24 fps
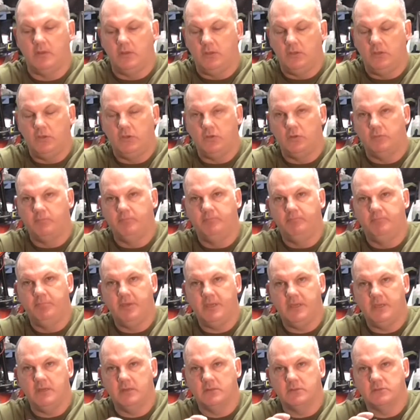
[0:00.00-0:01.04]
your
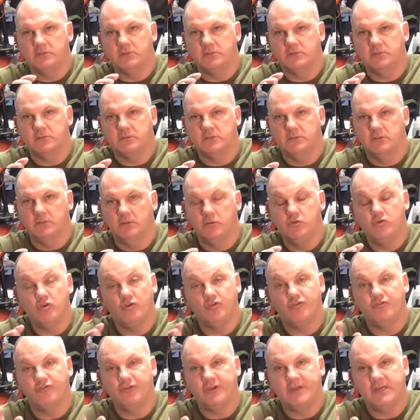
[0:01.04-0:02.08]
beers, your
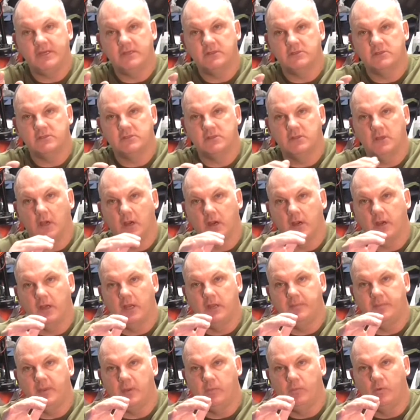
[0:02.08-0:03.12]
drinks are going
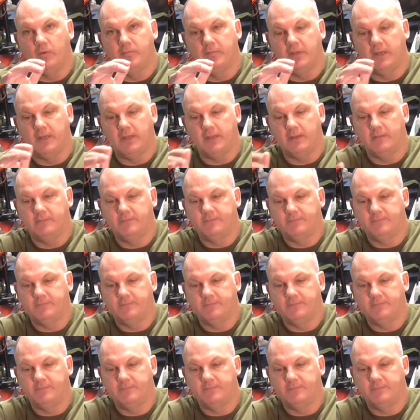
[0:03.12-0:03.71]
to be wobbly.